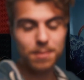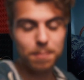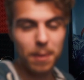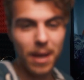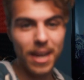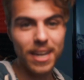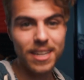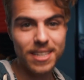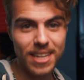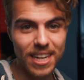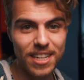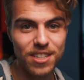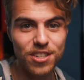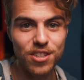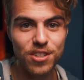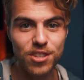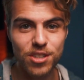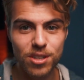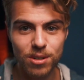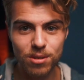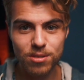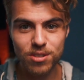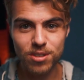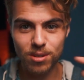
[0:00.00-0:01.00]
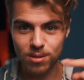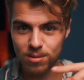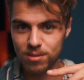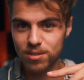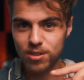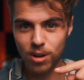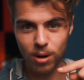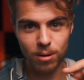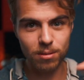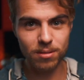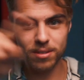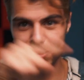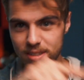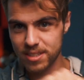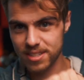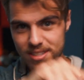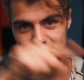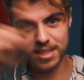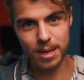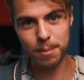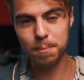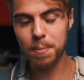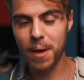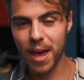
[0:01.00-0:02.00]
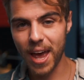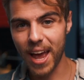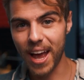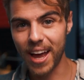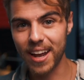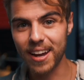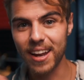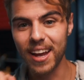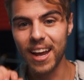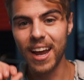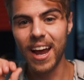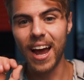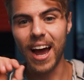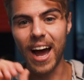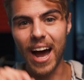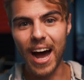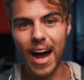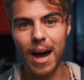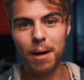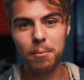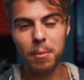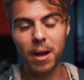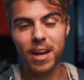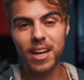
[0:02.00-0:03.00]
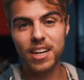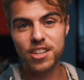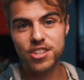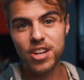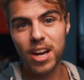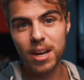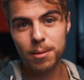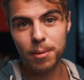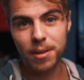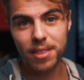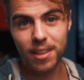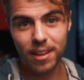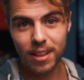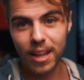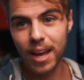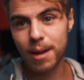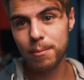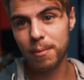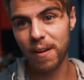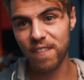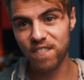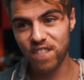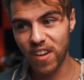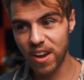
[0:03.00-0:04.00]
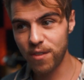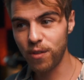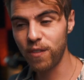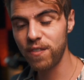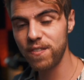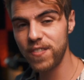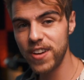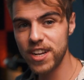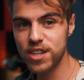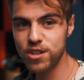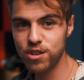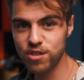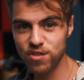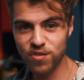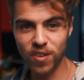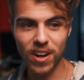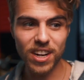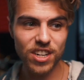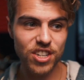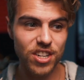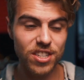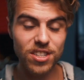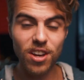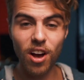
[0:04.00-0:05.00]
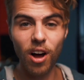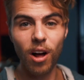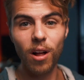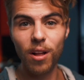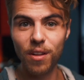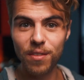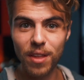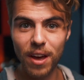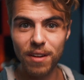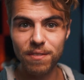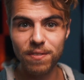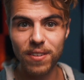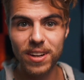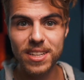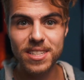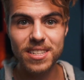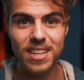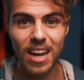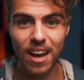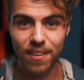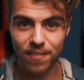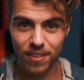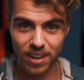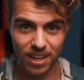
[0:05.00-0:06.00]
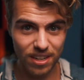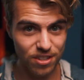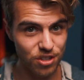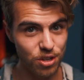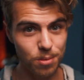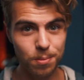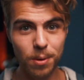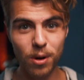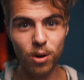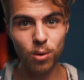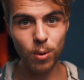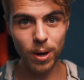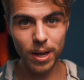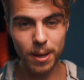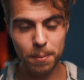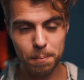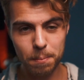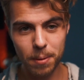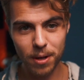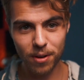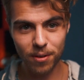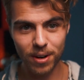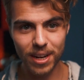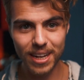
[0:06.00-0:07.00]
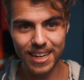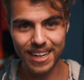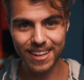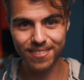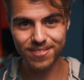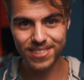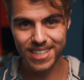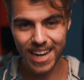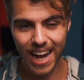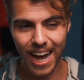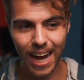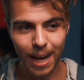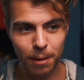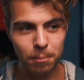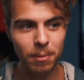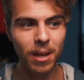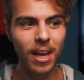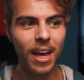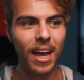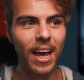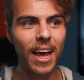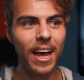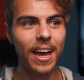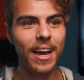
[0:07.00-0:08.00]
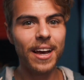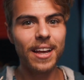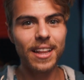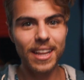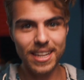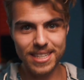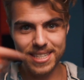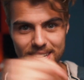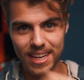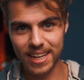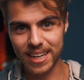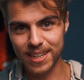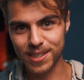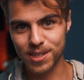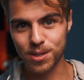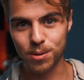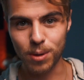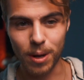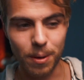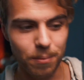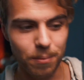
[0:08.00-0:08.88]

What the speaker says: to pay attention to, so don't skip ahead. I'm gonna talk about the light, my favorite features, functions, all of that fun stuff in a super quick period of time. Let's get into